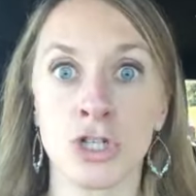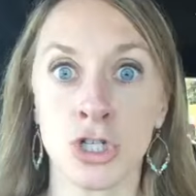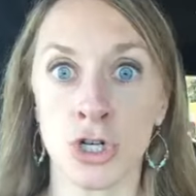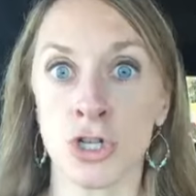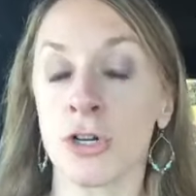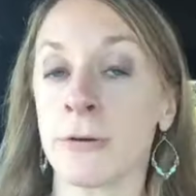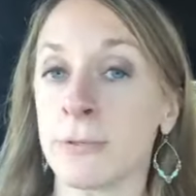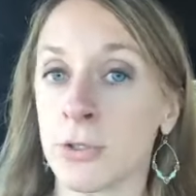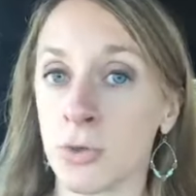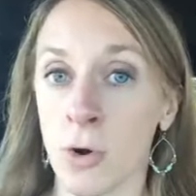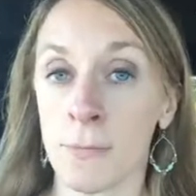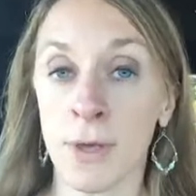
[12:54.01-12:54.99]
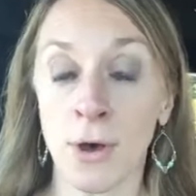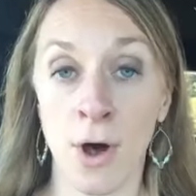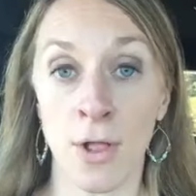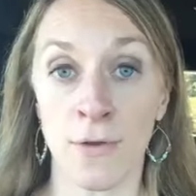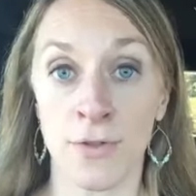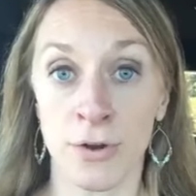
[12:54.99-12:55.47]
sure they're absorbing
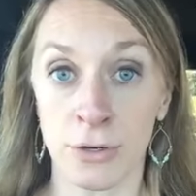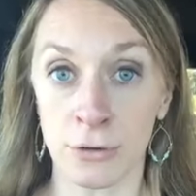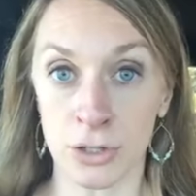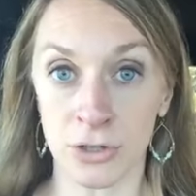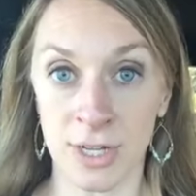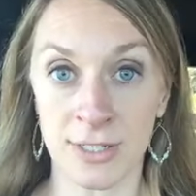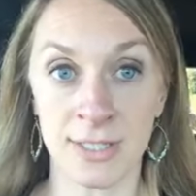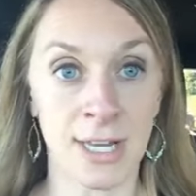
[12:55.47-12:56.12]
all of their nutrients.